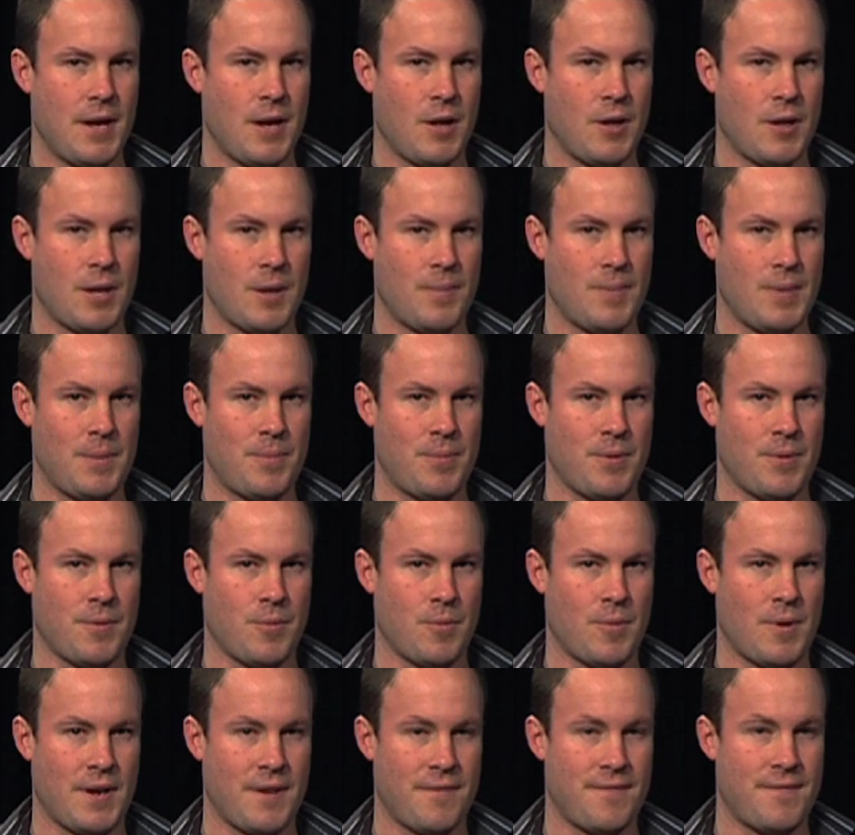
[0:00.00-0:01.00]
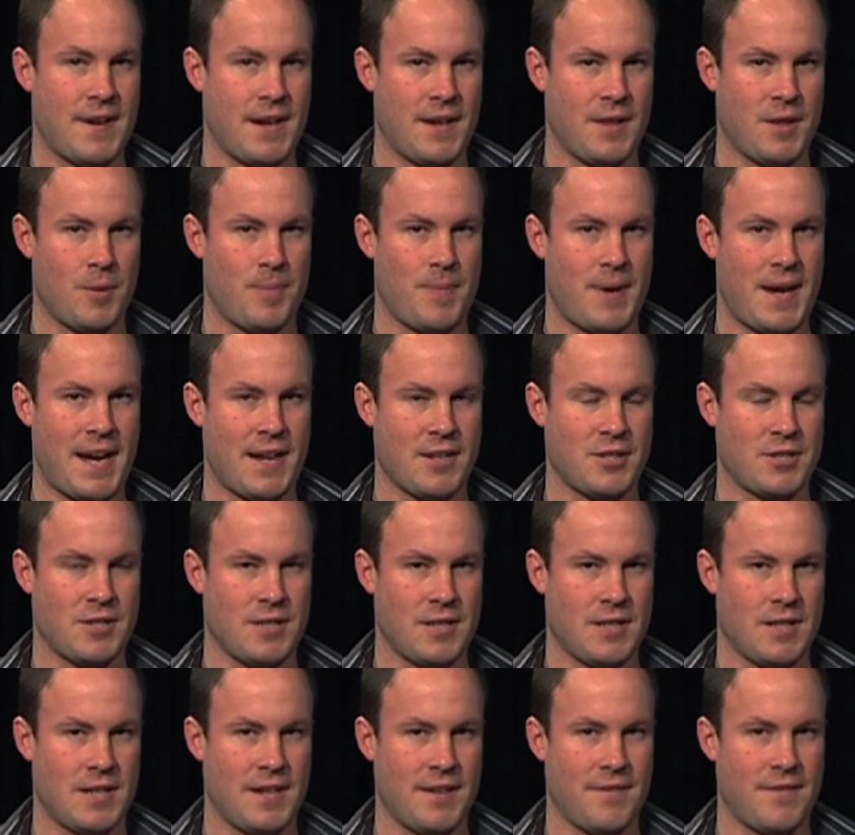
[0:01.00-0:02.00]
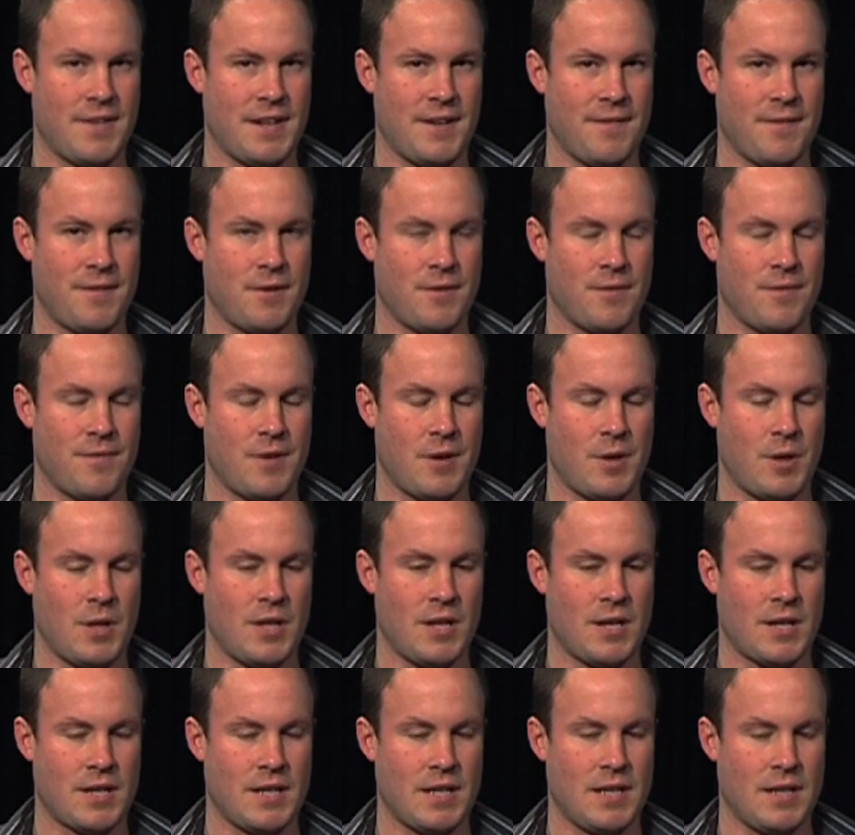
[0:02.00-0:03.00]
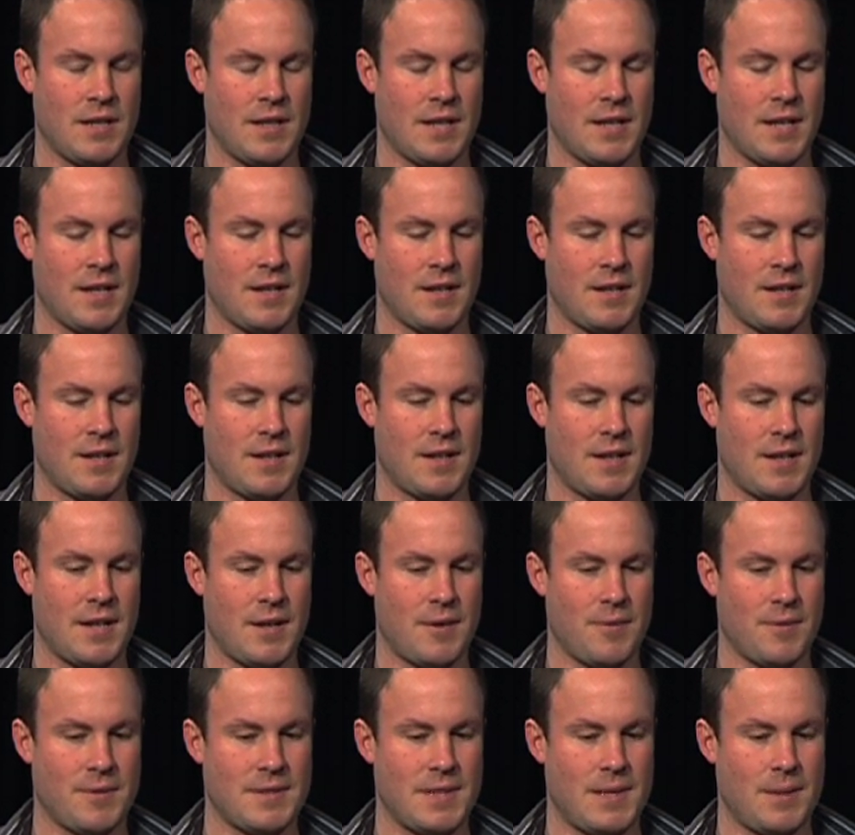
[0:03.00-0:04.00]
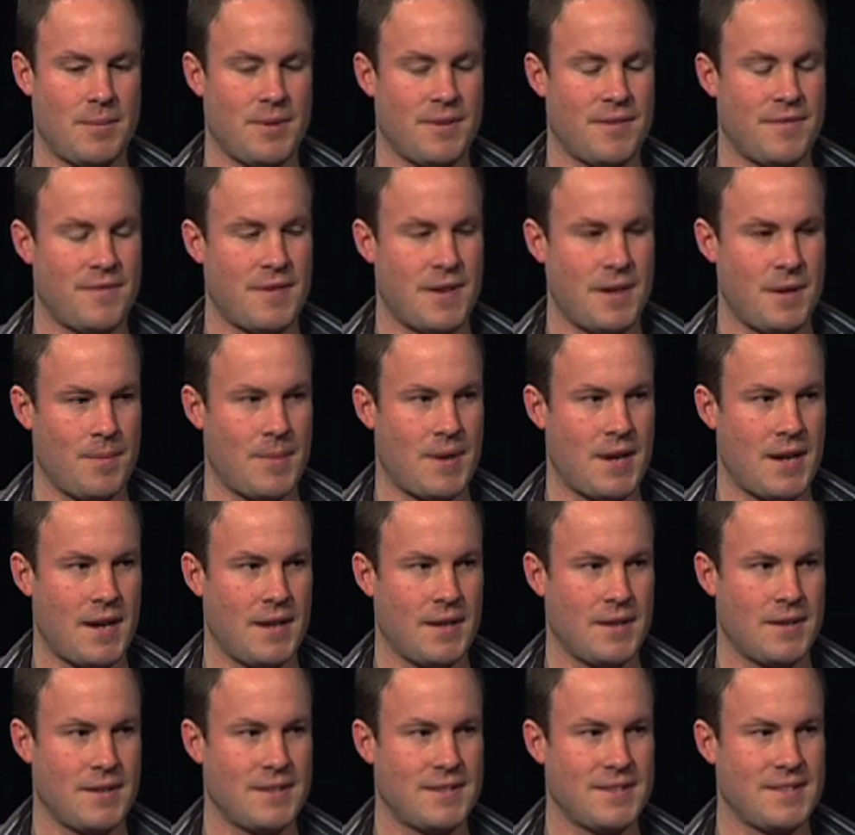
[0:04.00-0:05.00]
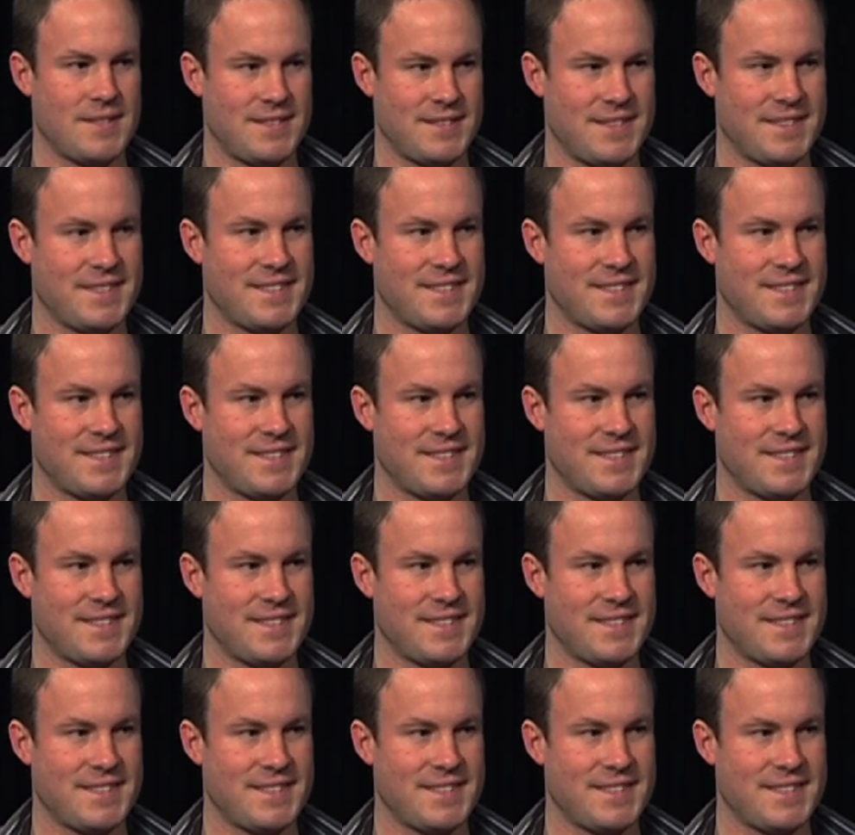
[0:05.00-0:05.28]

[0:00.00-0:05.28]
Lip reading: A lot of people want to find their passion in life, and I feel very lucky that I was able to find mine.